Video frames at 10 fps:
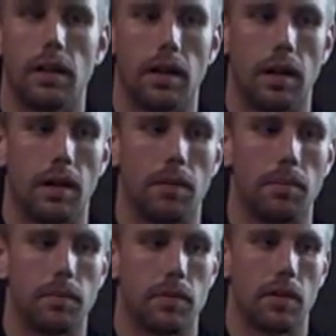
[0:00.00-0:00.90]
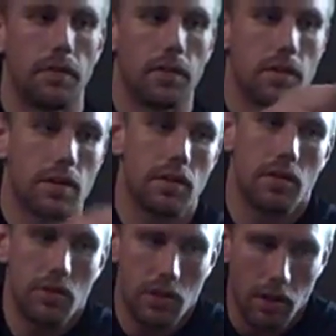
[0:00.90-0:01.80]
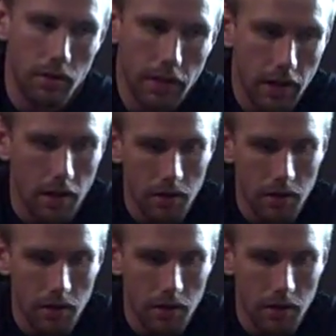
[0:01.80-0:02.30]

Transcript: So if you just chilled here